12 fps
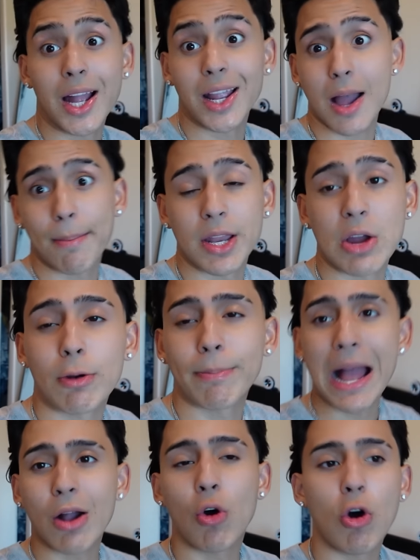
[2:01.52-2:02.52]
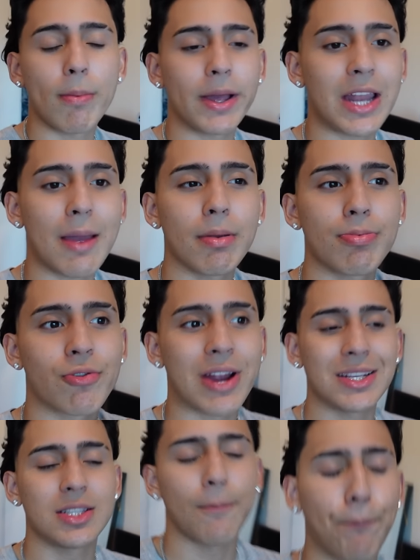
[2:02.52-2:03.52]
And yeah, but now we're back home and I've been
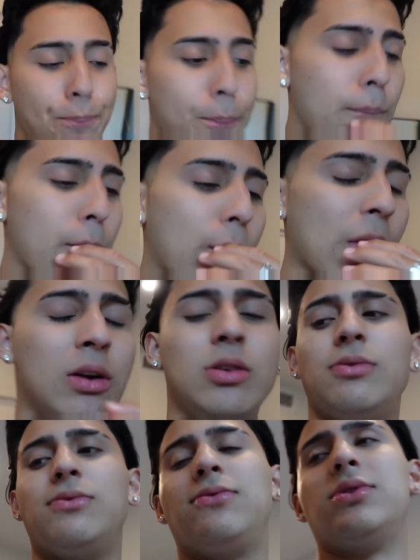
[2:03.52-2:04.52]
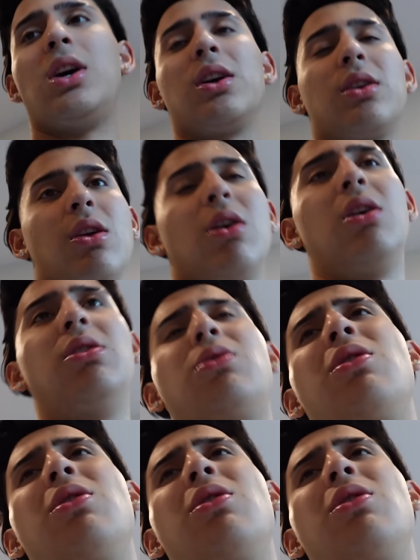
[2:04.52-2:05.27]
procrastinating. Oh, fuck y'all. Hold